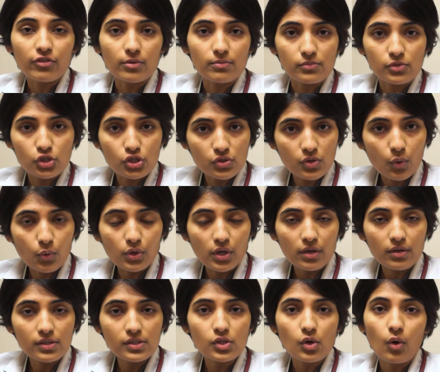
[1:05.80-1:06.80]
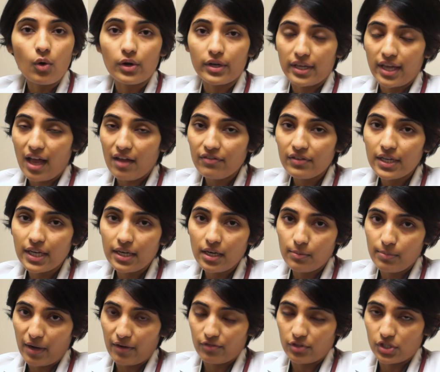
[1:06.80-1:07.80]
from sodas or
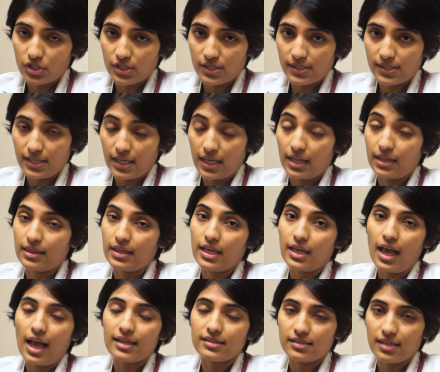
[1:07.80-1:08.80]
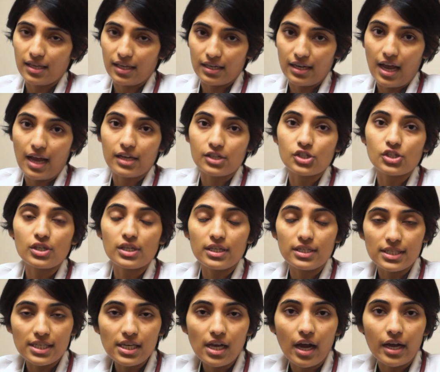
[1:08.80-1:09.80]
caffeinated beverages as they can actually
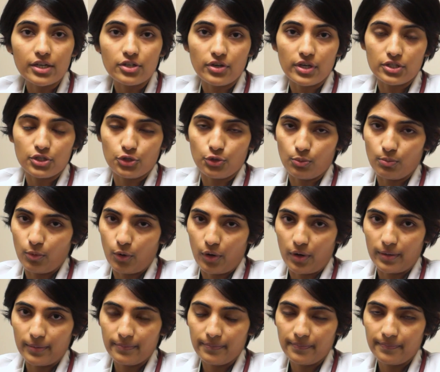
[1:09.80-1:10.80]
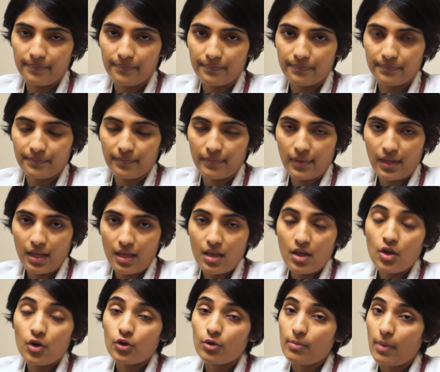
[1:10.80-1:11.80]
dehydrate you more.
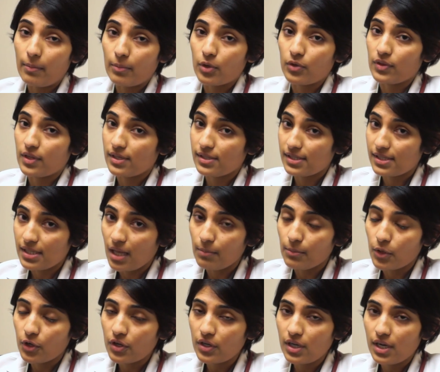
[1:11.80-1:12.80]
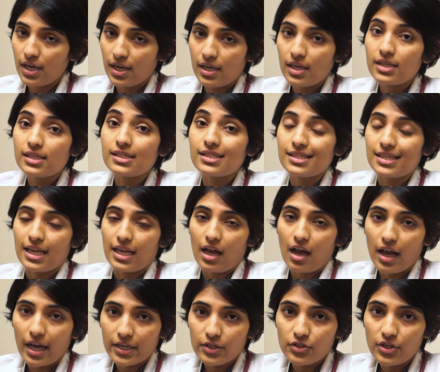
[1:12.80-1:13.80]
Remember, this summer, stay
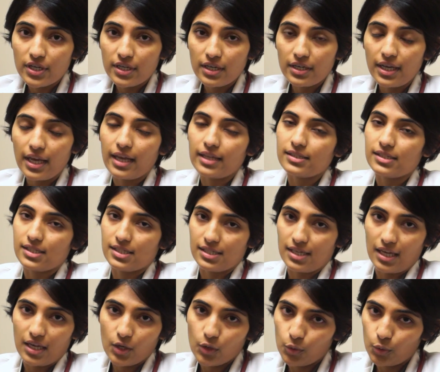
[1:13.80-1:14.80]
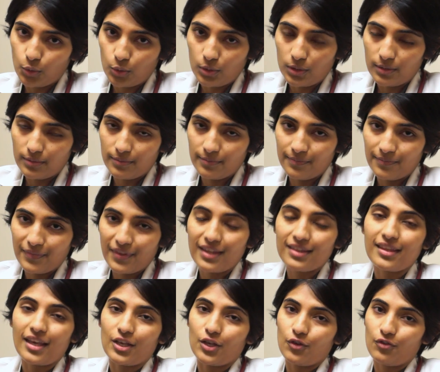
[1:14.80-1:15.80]
hydrated and stay cool.
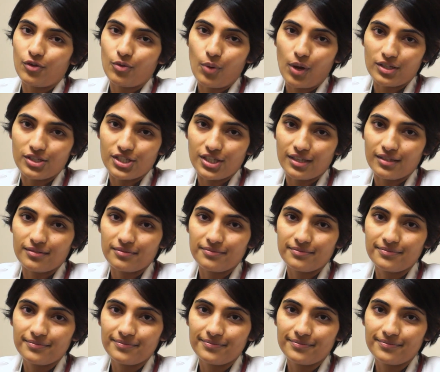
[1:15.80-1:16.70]
Thank you for watching.